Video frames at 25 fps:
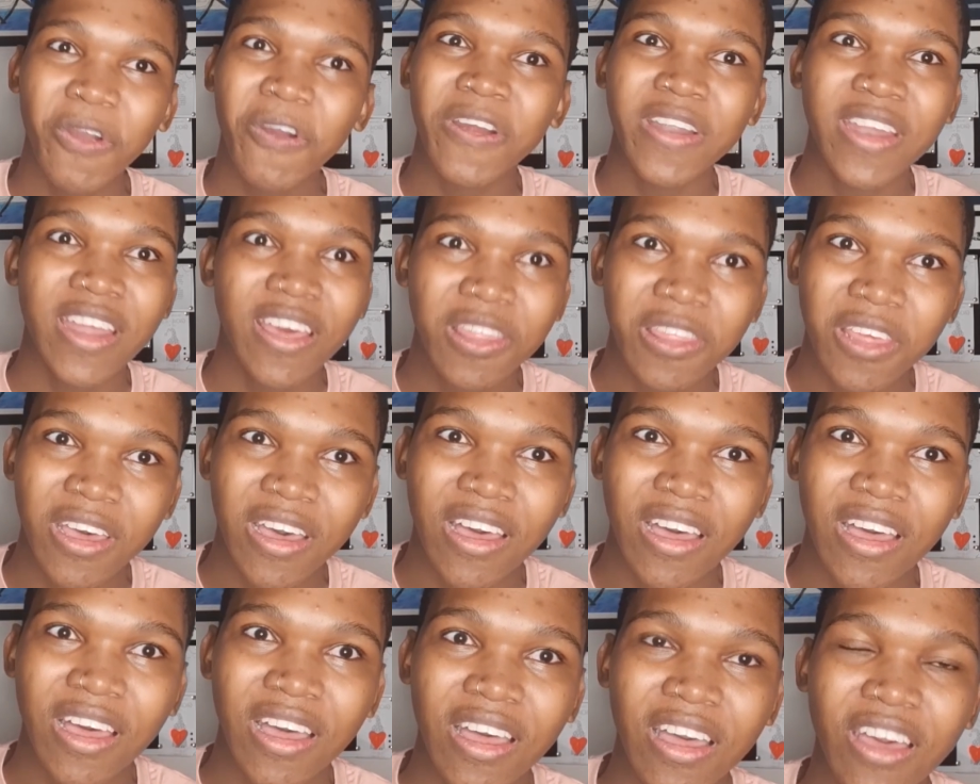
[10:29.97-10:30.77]

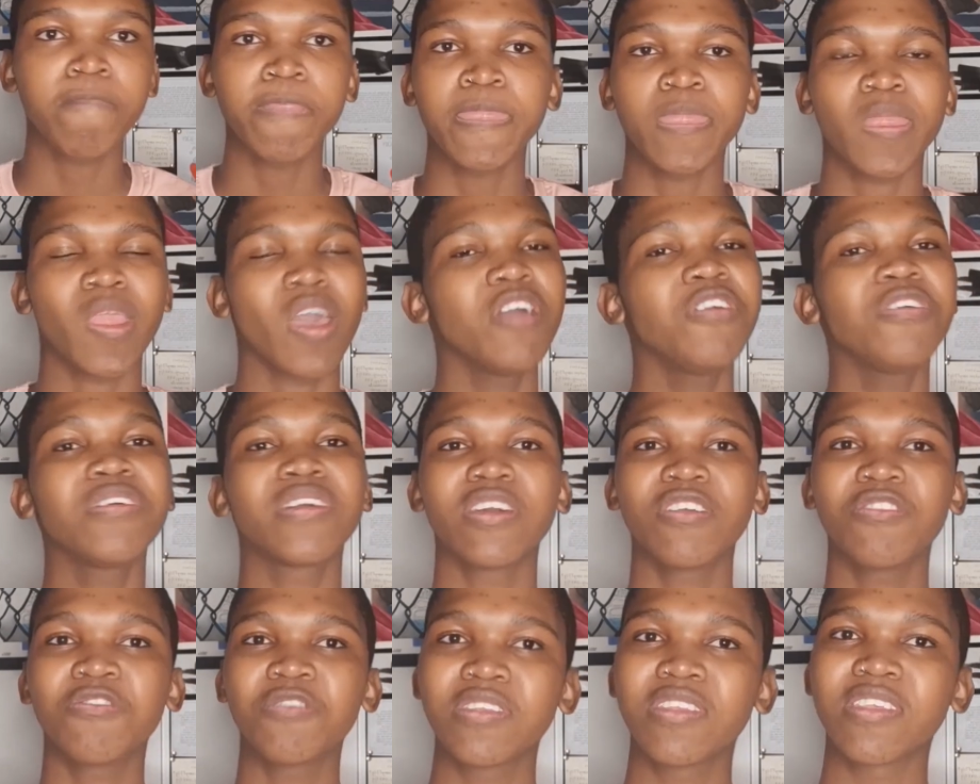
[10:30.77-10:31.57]
another, and you get
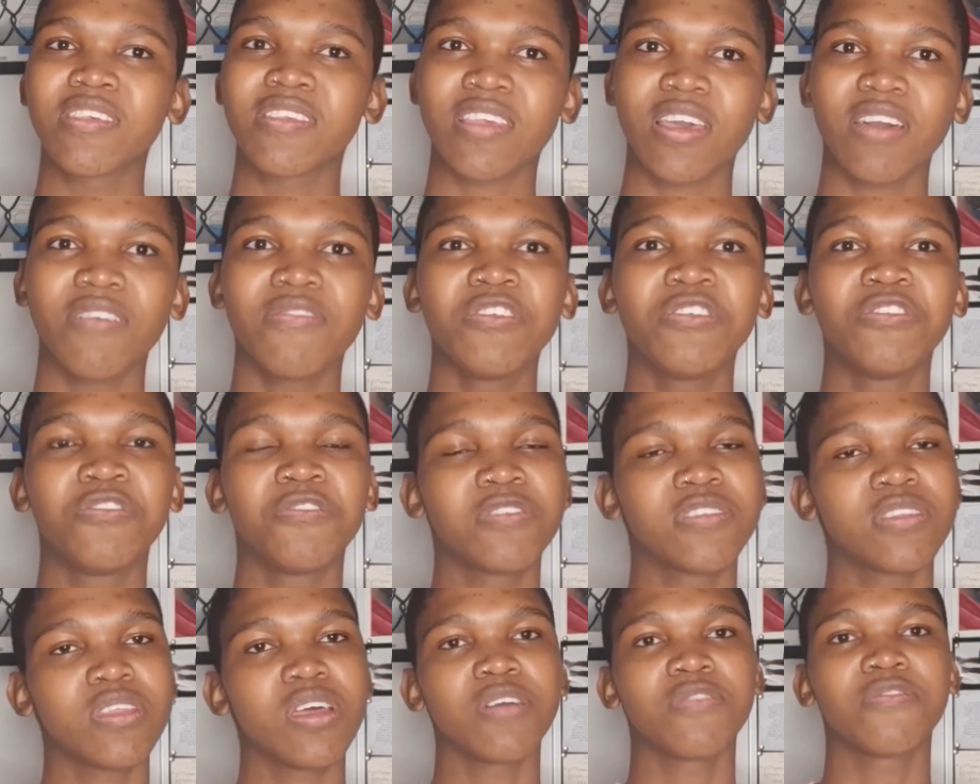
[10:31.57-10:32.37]
to discover new
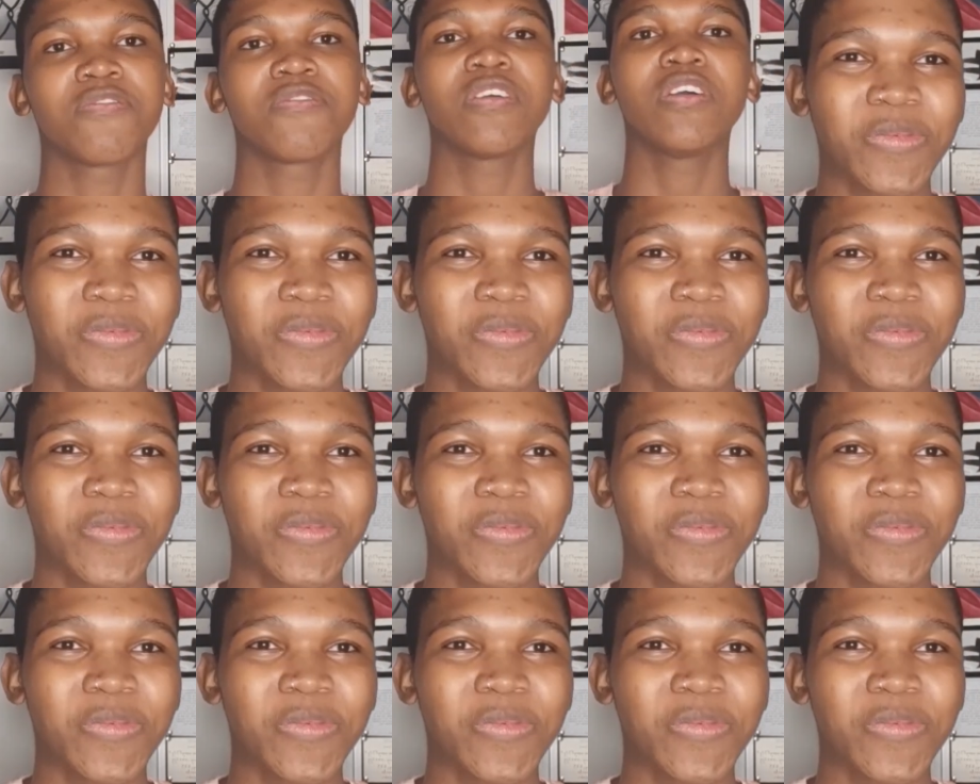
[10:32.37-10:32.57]
stuff.